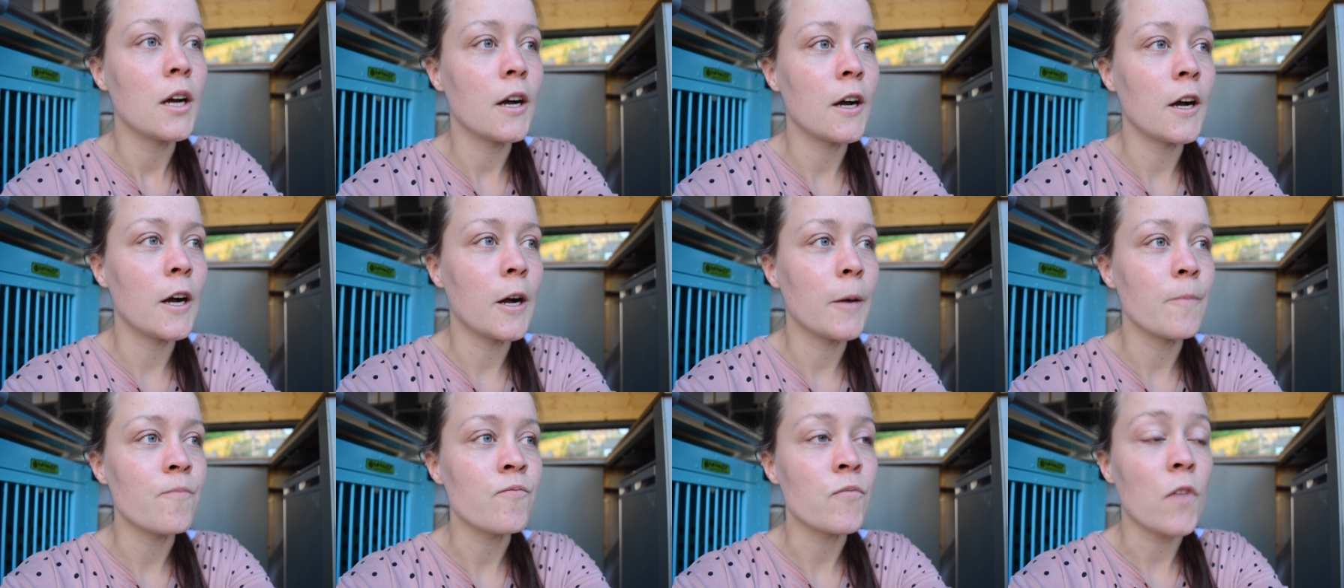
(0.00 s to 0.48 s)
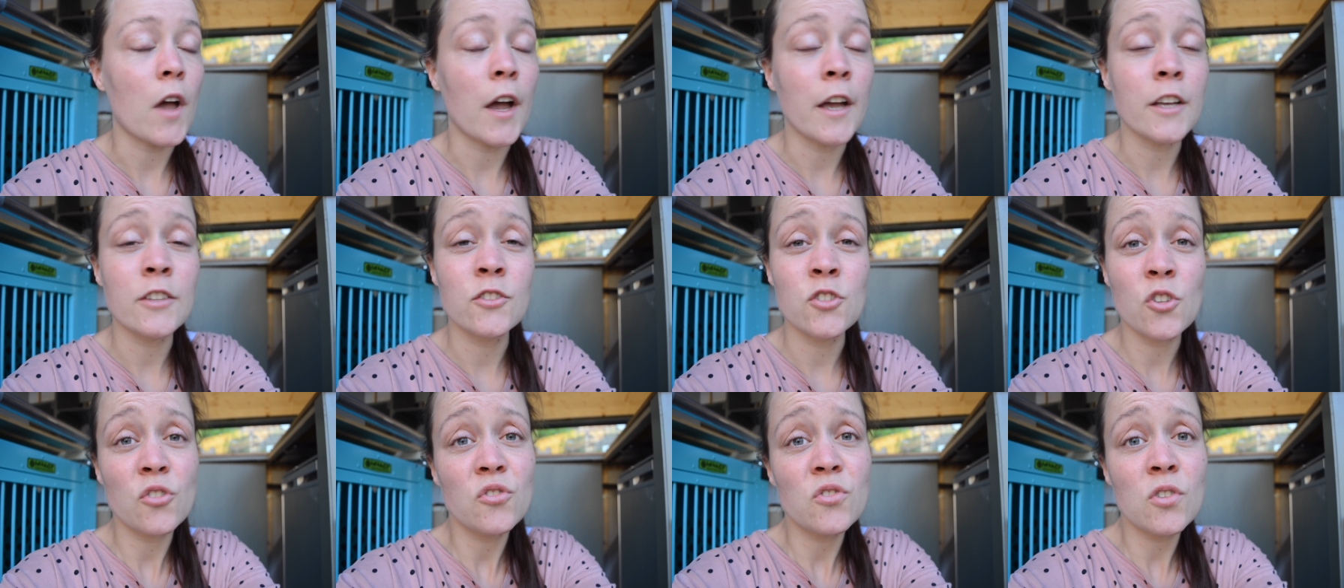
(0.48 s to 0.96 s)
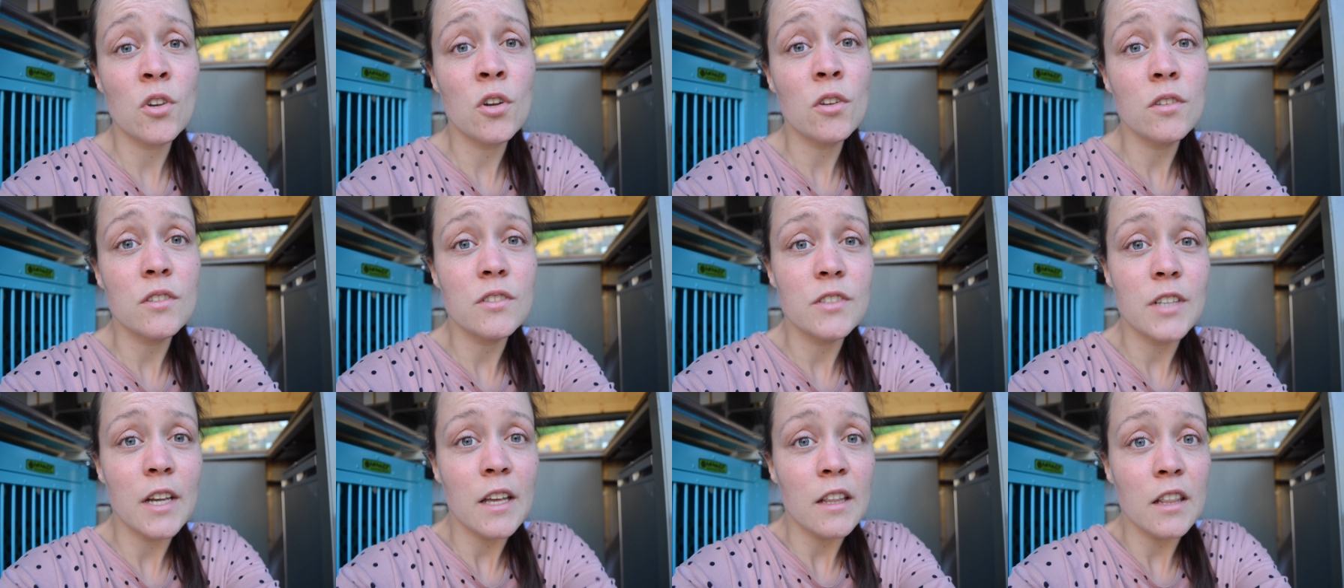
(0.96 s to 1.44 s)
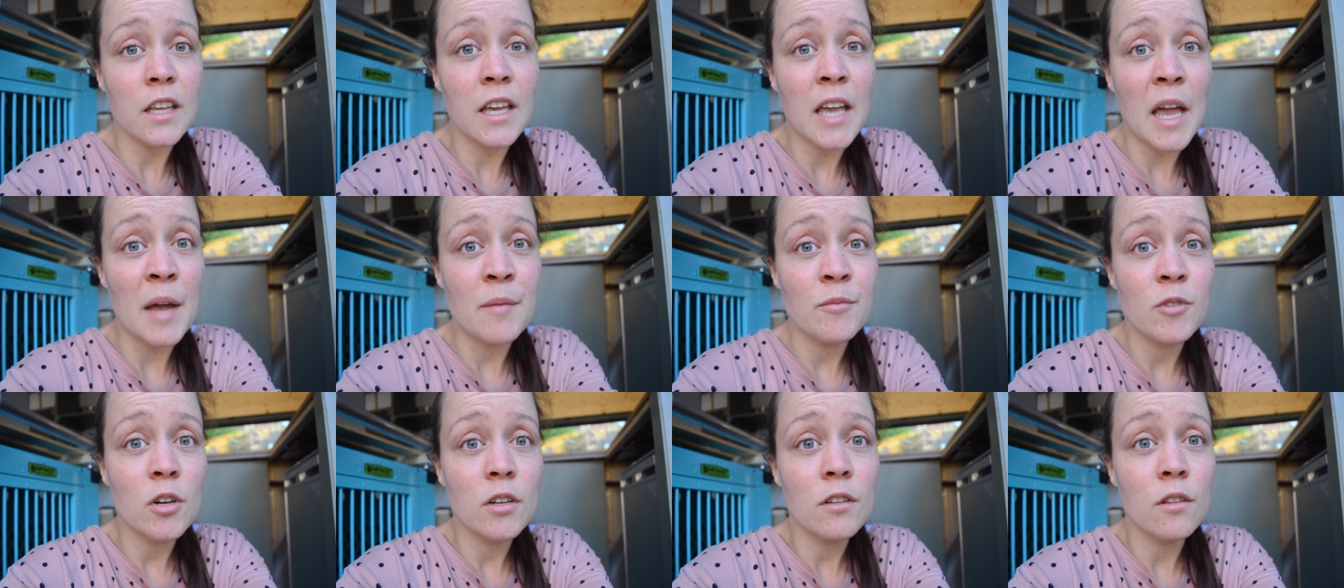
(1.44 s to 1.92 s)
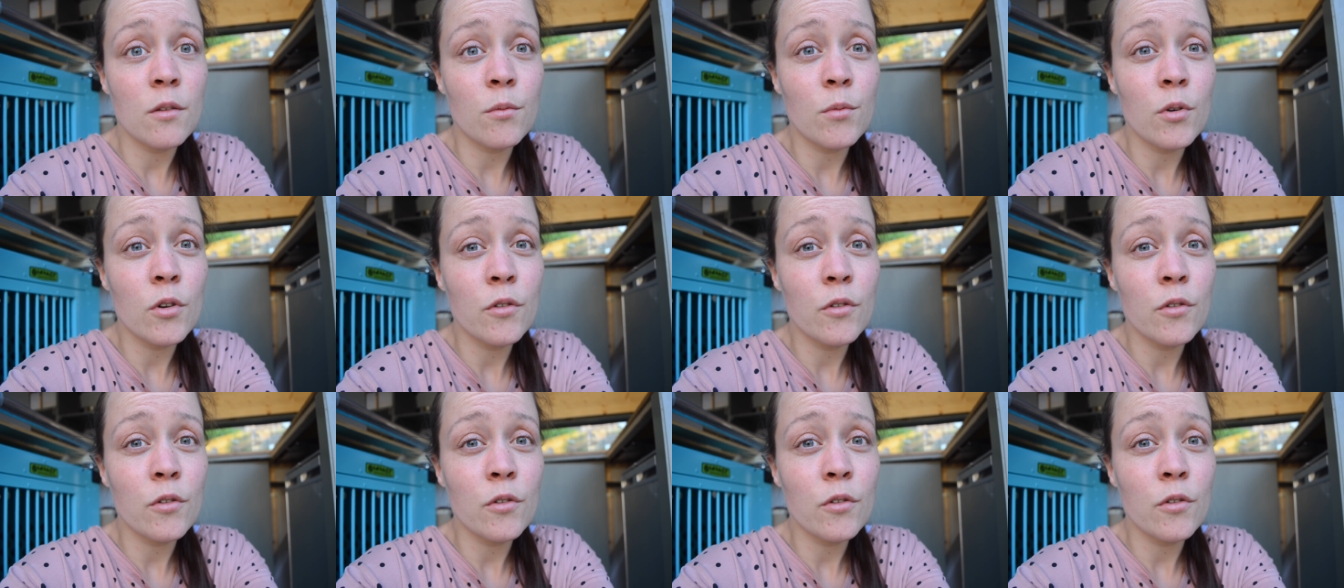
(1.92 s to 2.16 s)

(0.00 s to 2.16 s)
I just couldn't take the camera on the